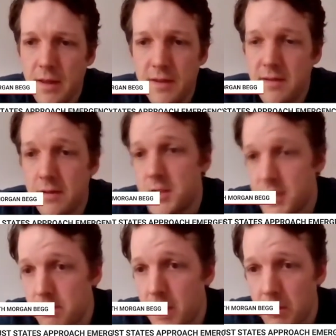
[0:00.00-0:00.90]
This isn't
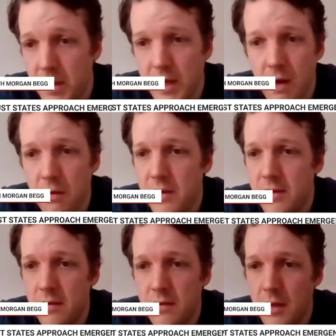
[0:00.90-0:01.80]
just public health.
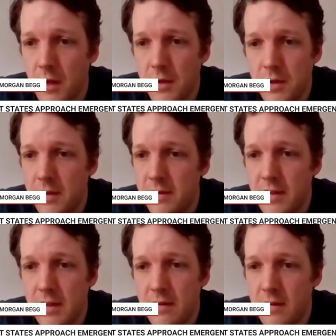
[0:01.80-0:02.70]
This is, you know, you can
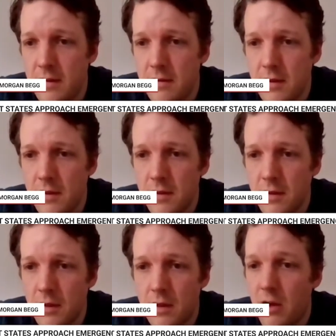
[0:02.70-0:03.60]
see this in
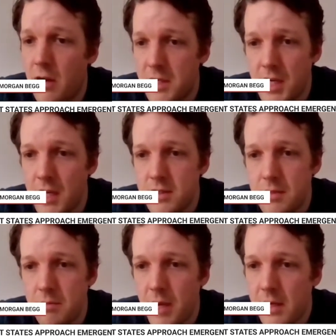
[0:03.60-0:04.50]
the climate change
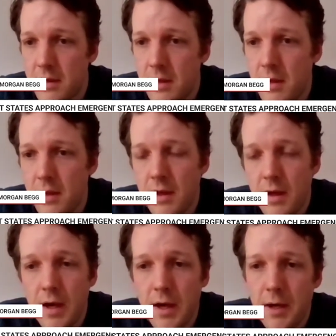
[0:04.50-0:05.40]
debate.
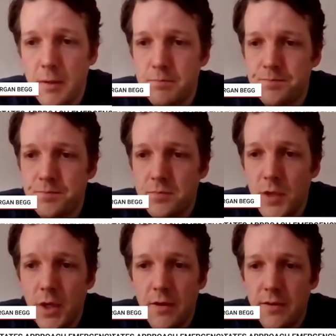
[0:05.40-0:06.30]

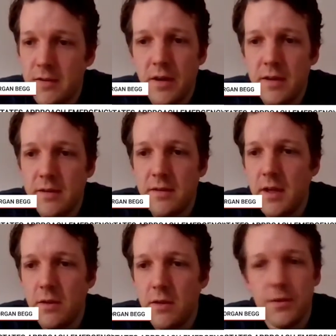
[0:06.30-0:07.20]
You know, the science is
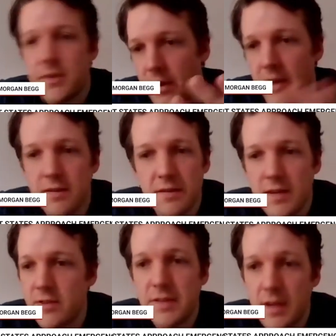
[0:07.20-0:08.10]
settled. The science is
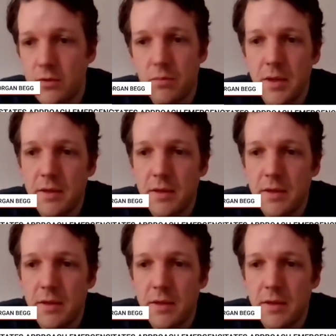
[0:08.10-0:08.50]
never settled.